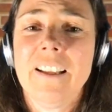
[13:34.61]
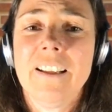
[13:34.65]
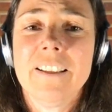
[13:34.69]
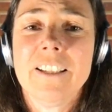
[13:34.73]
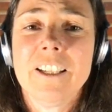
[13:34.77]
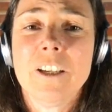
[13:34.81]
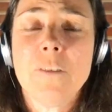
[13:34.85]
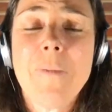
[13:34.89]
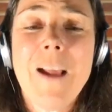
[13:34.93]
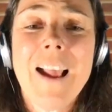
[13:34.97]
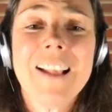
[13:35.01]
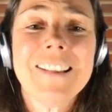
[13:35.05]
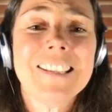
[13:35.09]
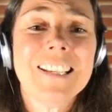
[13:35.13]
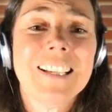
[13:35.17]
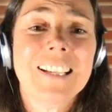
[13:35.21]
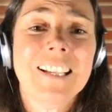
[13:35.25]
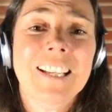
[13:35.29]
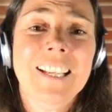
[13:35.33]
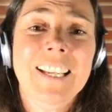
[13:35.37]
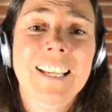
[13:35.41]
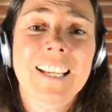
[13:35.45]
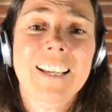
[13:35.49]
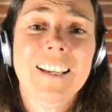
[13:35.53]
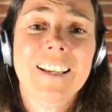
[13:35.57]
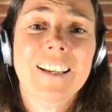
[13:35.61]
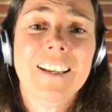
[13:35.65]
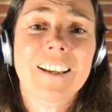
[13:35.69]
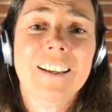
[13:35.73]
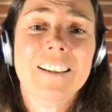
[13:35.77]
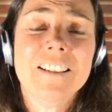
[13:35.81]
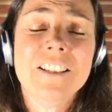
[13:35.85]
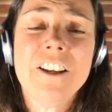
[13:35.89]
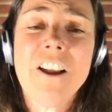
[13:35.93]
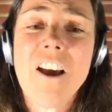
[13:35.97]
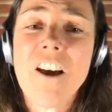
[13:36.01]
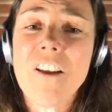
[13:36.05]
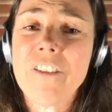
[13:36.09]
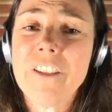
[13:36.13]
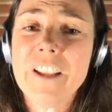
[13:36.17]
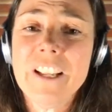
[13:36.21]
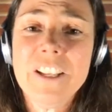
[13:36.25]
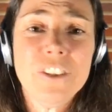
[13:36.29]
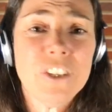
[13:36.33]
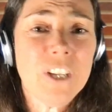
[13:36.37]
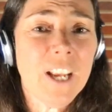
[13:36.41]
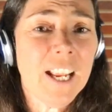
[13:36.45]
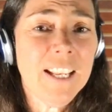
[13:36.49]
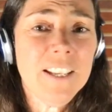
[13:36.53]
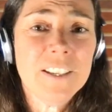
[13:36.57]
Grammatically, nothing
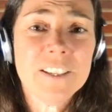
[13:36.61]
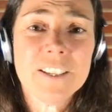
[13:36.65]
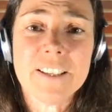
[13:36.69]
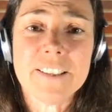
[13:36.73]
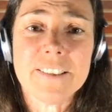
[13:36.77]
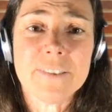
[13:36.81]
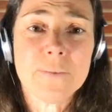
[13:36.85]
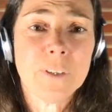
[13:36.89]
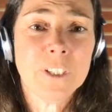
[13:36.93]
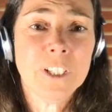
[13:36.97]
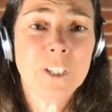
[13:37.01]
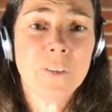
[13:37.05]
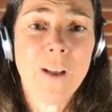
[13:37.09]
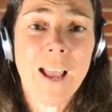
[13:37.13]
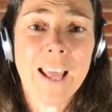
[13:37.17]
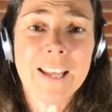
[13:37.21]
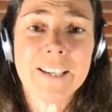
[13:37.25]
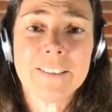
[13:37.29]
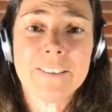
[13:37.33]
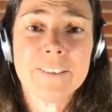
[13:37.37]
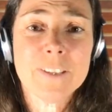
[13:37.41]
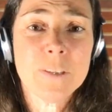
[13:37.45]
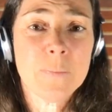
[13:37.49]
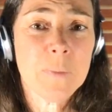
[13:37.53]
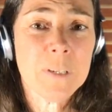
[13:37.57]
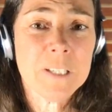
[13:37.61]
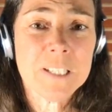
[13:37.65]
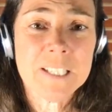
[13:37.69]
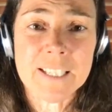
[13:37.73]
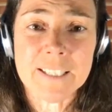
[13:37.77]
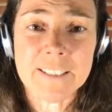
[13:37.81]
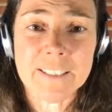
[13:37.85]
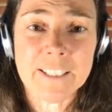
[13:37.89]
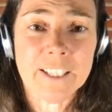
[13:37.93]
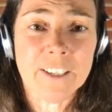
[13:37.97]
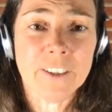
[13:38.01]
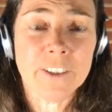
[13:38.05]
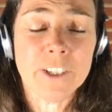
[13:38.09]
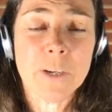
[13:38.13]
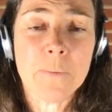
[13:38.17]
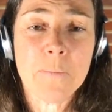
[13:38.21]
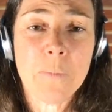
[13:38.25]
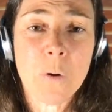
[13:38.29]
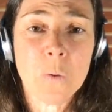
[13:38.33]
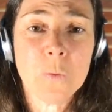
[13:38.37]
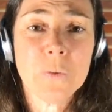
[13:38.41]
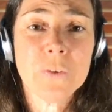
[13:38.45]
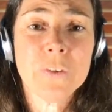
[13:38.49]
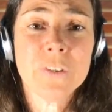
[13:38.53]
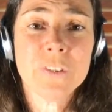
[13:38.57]
changes when you add a husband in. You're
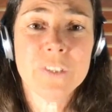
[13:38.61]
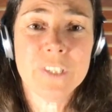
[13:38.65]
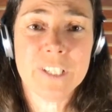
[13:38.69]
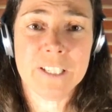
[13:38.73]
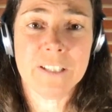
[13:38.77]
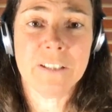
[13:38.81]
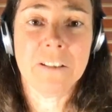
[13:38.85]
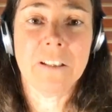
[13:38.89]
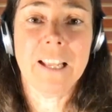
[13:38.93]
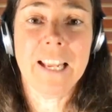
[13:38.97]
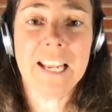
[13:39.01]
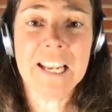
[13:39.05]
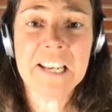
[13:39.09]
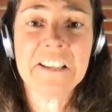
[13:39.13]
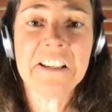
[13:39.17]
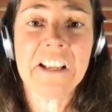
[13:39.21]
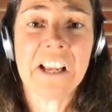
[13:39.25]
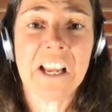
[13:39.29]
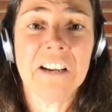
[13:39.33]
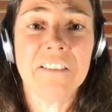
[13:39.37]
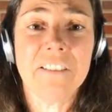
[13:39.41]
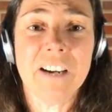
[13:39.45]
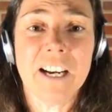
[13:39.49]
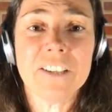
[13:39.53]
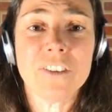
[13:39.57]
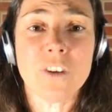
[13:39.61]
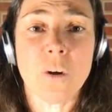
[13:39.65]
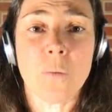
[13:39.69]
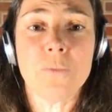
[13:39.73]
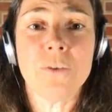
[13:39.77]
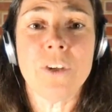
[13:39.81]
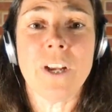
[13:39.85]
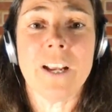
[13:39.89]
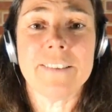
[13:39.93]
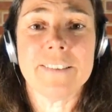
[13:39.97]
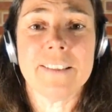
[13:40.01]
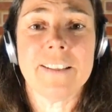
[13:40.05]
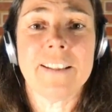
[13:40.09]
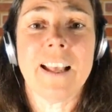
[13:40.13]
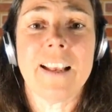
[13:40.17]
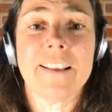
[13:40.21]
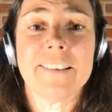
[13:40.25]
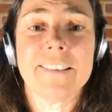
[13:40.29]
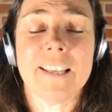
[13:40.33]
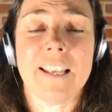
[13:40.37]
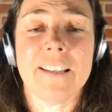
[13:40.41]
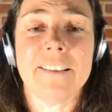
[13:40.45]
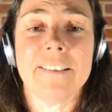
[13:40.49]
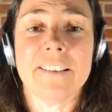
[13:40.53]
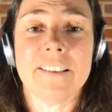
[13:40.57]
both still indirect objects in that
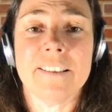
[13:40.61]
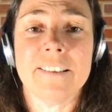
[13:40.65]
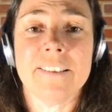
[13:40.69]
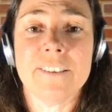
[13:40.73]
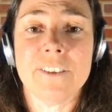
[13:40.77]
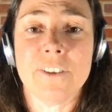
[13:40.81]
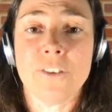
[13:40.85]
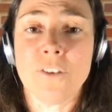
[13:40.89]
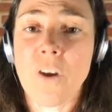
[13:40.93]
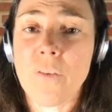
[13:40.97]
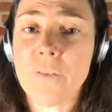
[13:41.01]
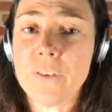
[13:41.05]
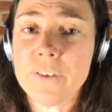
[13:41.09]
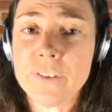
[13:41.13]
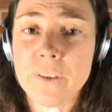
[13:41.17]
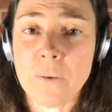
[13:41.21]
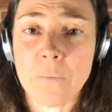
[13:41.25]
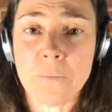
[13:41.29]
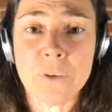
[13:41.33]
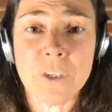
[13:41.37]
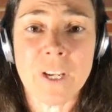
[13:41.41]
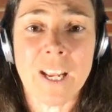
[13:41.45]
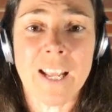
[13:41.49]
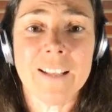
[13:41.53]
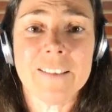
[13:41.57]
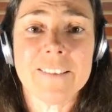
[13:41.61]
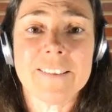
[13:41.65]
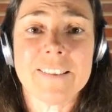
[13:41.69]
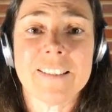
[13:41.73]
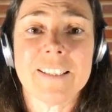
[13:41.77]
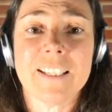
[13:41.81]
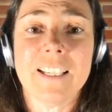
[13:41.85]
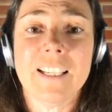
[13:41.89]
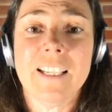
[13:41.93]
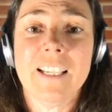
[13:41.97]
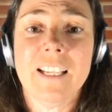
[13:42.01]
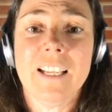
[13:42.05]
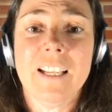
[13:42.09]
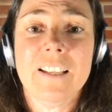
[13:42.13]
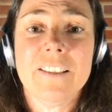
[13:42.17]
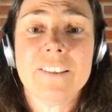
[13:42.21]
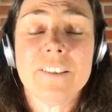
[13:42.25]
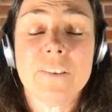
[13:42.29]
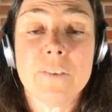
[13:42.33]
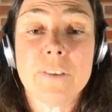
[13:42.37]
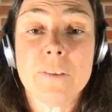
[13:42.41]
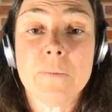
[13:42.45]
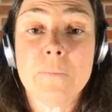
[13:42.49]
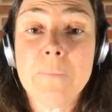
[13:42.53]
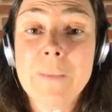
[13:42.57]
sentence. You're not the subjects. So
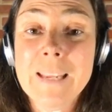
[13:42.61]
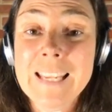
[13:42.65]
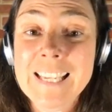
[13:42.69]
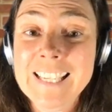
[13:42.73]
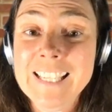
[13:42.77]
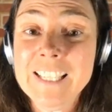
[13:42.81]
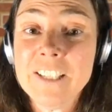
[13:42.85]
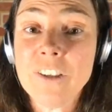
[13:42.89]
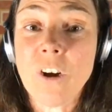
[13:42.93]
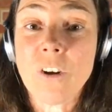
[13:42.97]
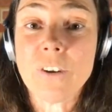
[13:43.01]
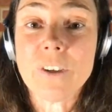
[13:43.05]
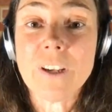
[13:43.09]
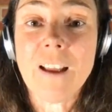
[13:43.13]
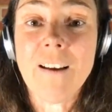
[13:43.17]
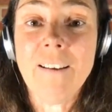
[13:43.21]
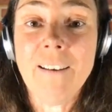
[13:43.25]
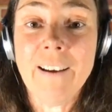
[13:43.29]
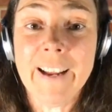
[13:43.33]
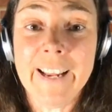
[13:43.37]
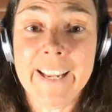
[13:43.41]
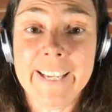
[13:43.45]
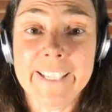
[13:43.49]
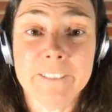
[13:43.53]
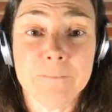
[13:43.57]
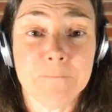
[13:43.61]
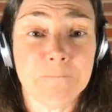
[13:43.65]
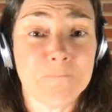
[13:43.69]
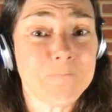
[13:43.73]
it's me, not I.